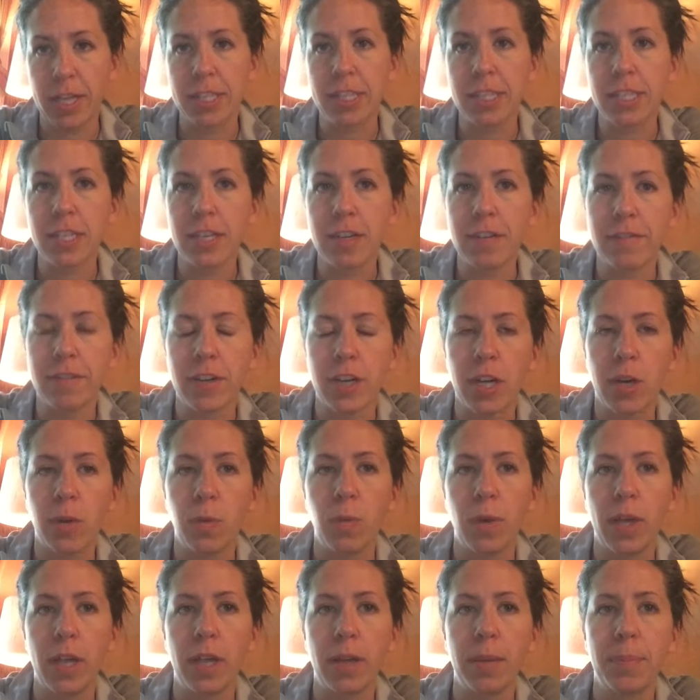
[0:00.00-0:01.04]
a server
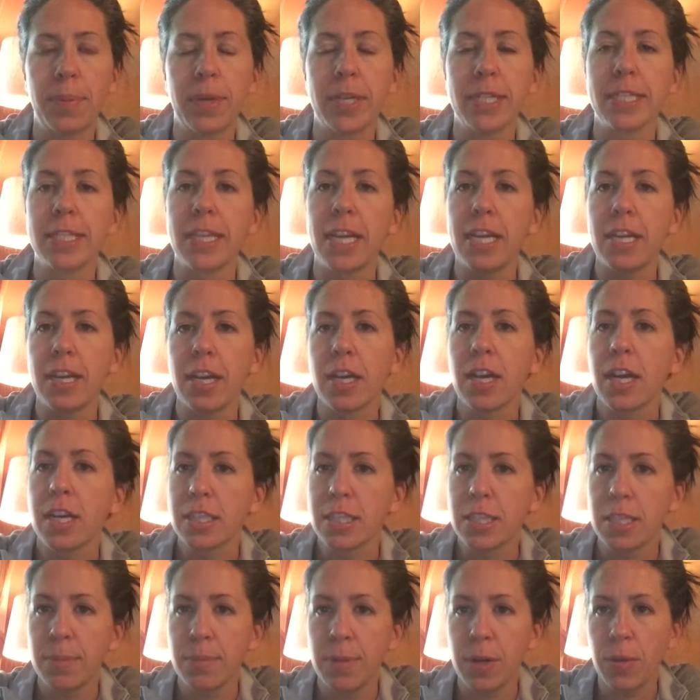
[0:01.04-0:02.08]
will present a
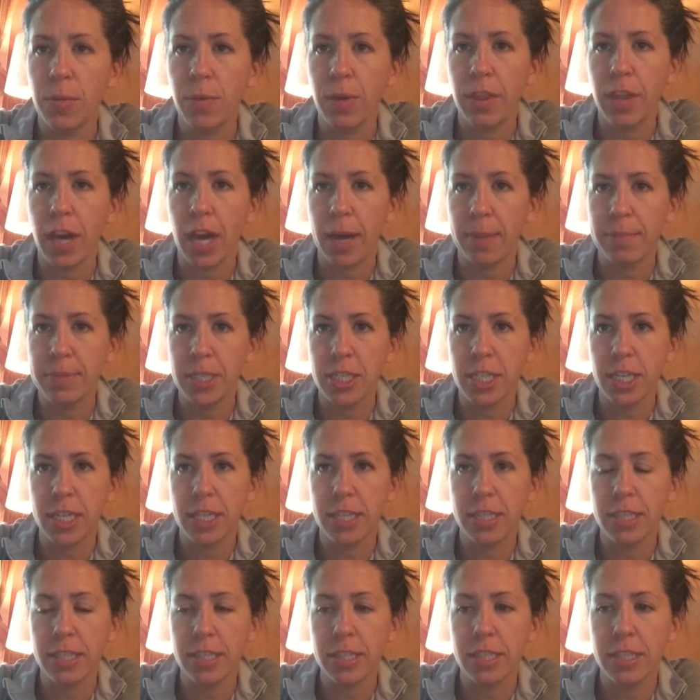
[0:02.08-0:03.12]
customer with
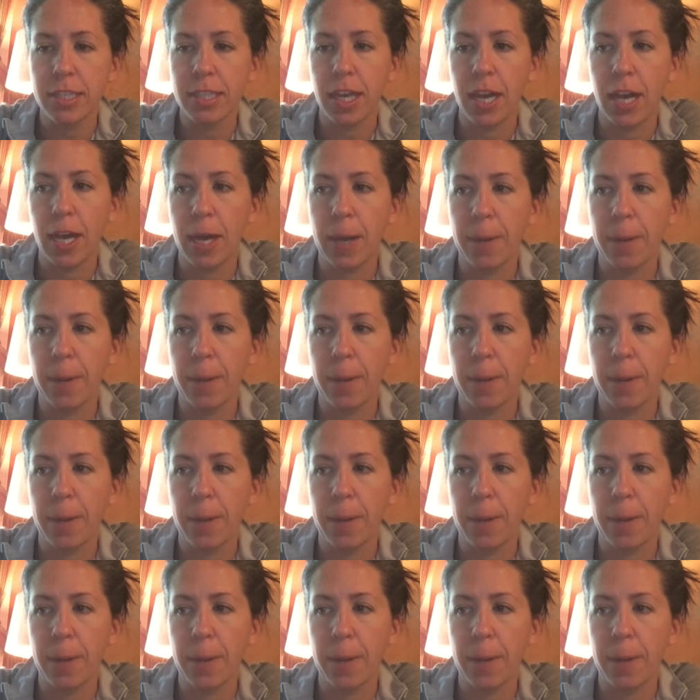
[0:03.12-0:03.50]
options